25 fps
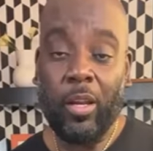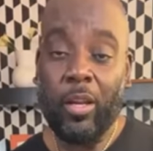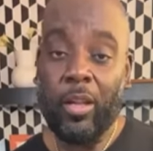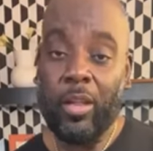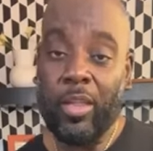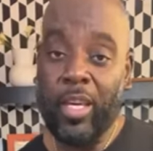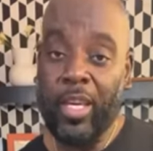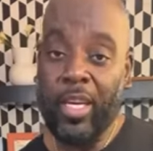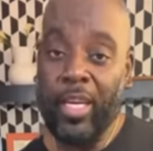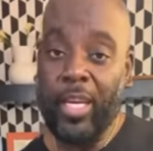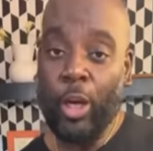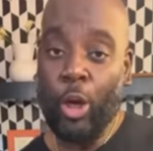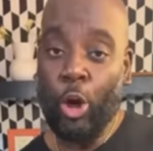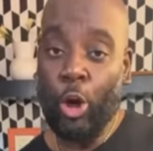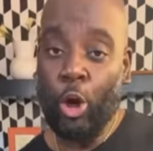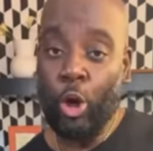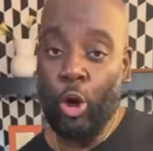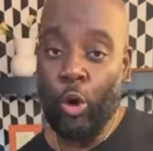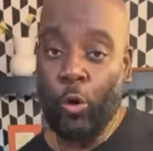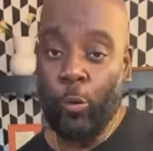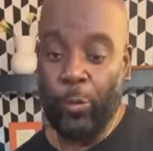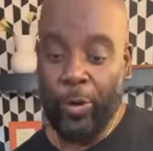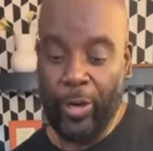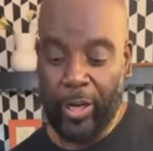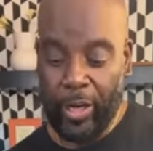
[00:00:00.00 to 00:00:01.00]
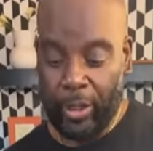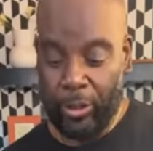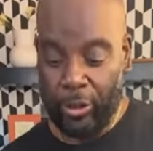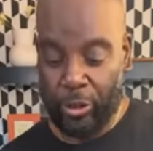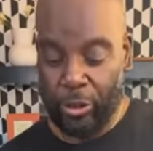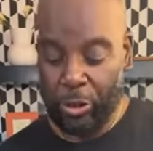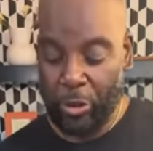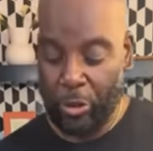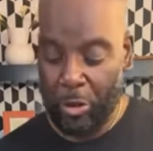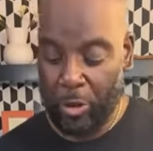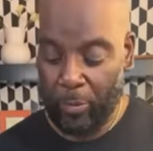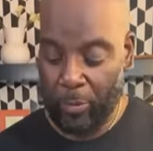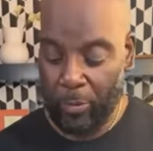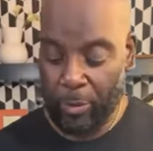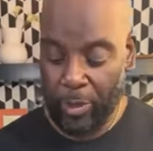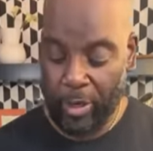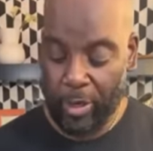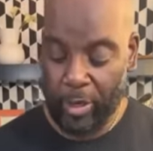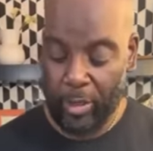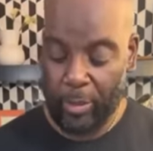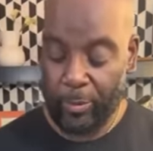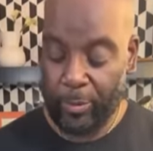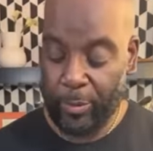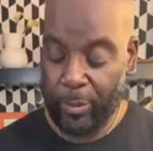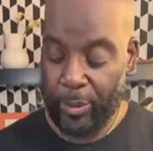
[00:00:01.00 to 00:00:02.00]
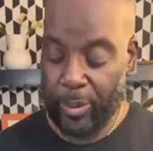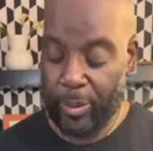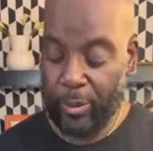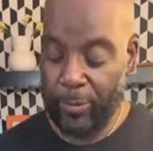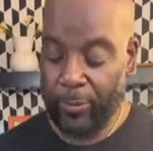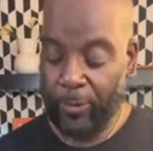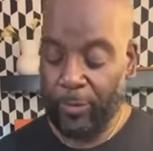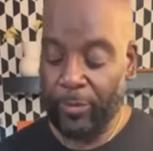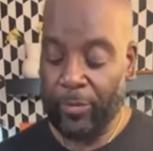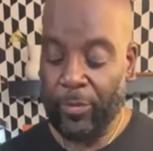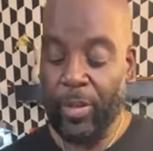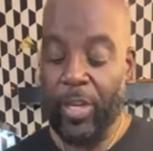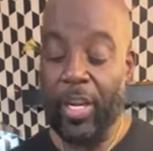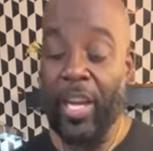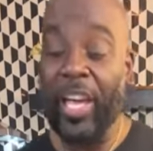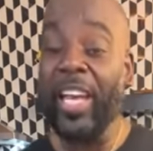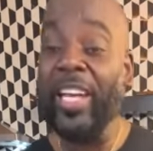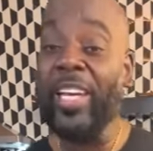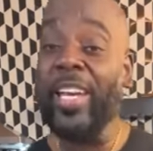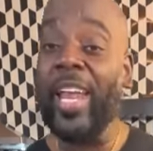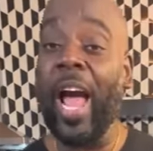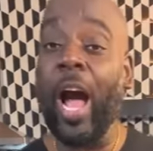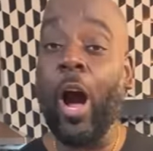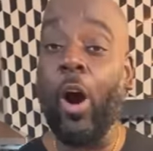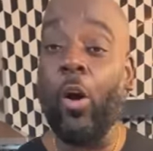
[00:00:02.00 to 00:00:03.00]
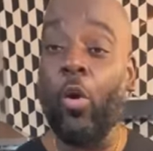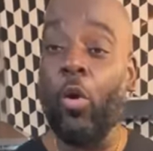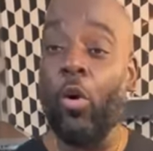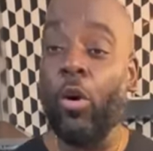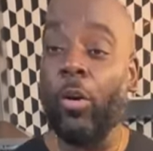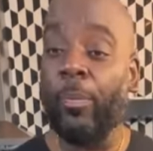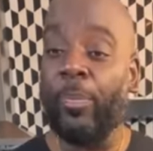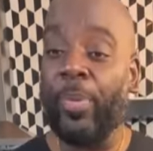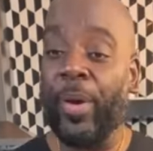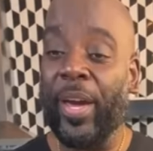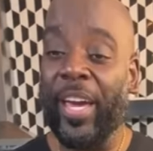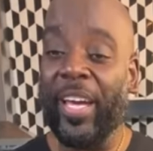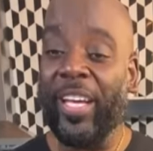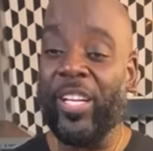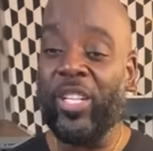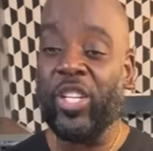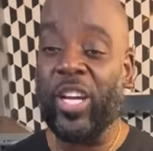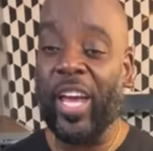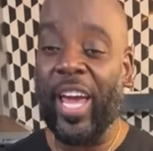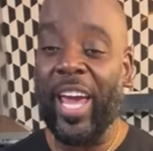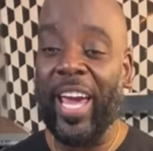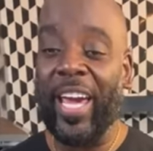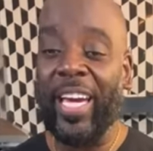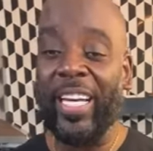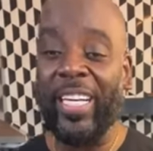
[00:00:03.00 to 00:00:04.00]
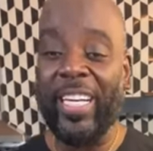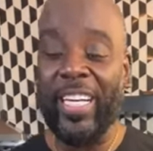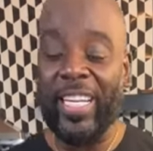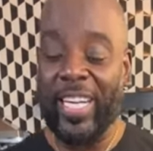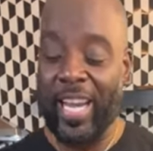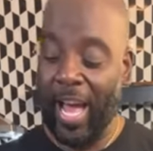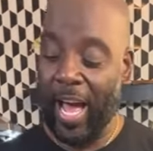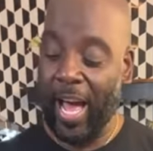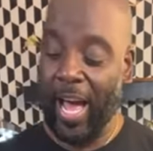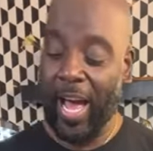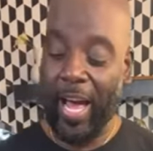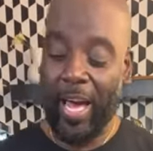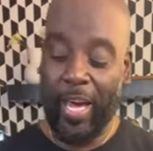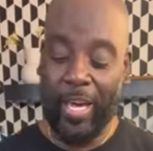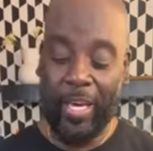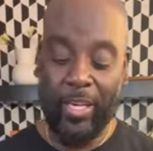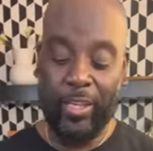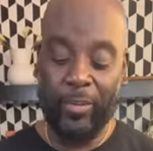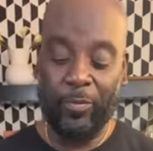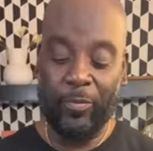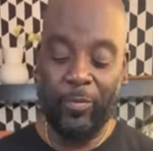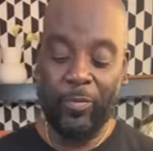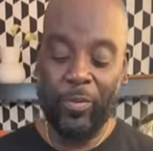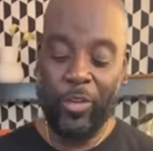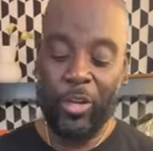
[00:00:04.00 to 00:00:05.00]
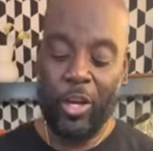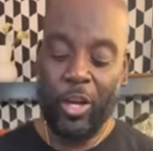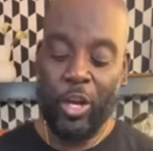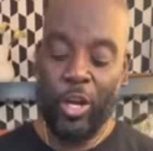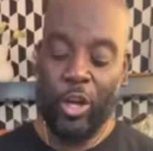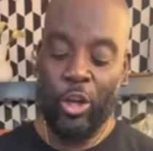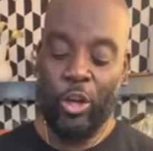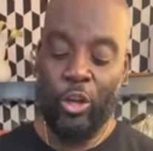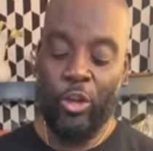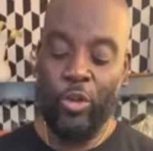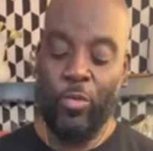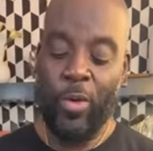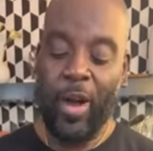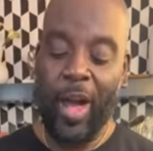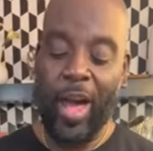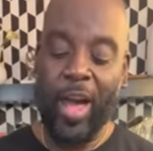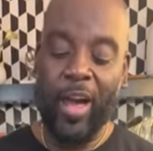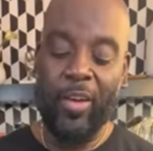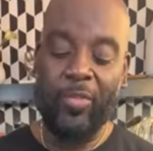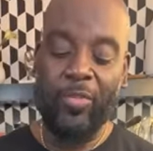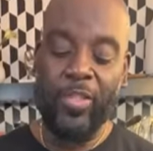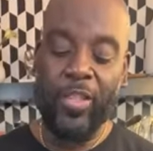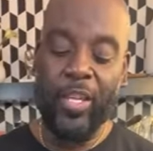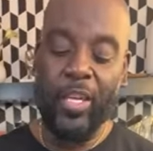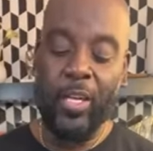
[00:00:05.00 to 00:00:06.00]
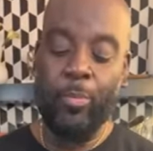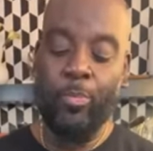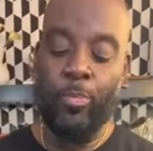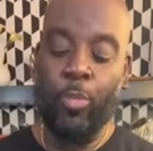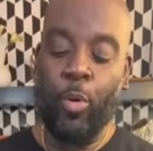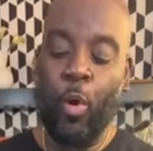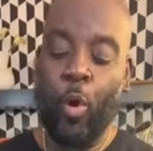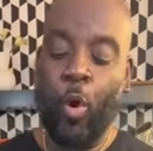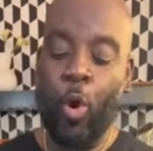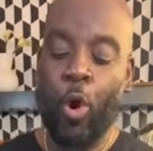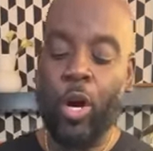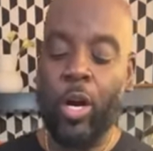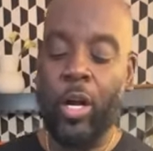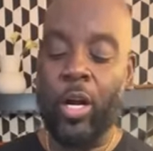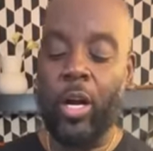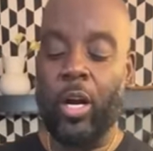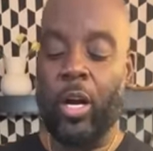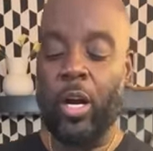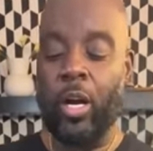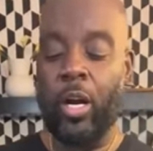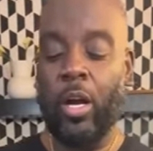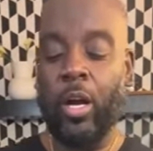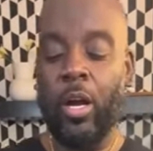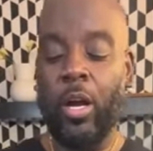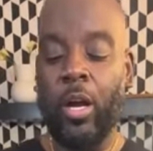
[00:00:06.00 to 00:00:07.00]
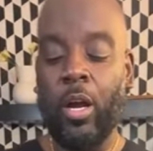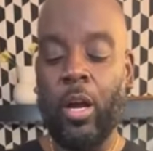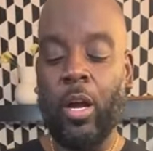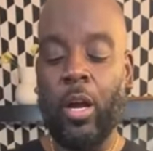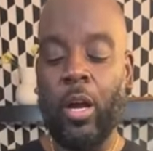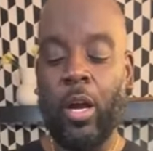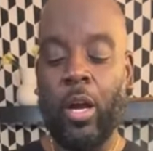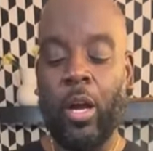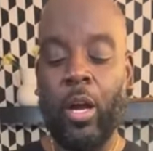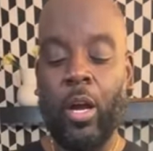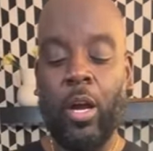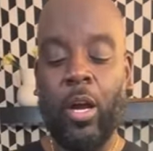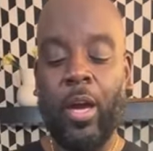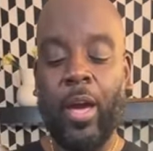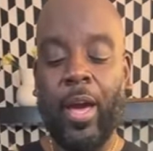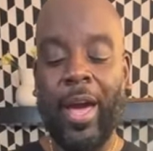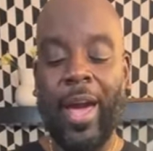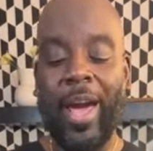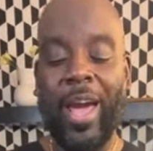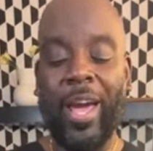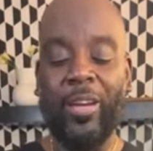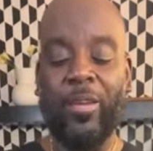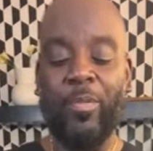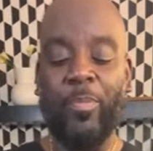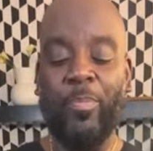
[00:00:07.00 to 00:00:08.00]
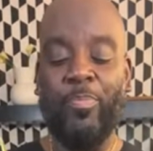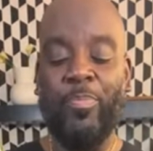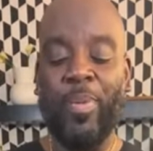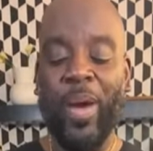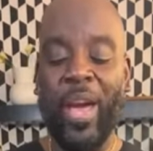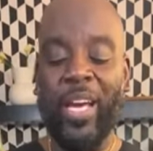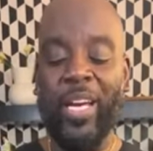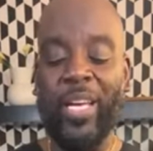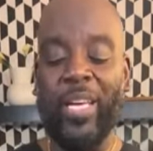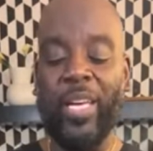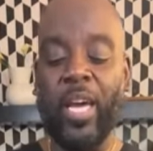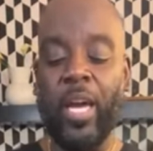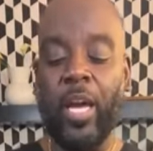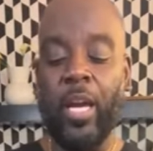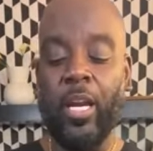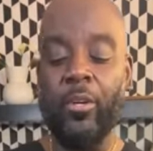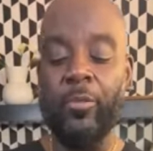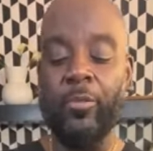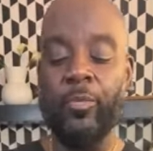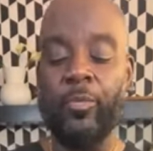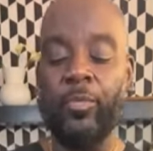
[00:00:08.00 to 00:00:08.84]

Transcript: the Korean short ribs, and now on page 89, you have the pork and bacon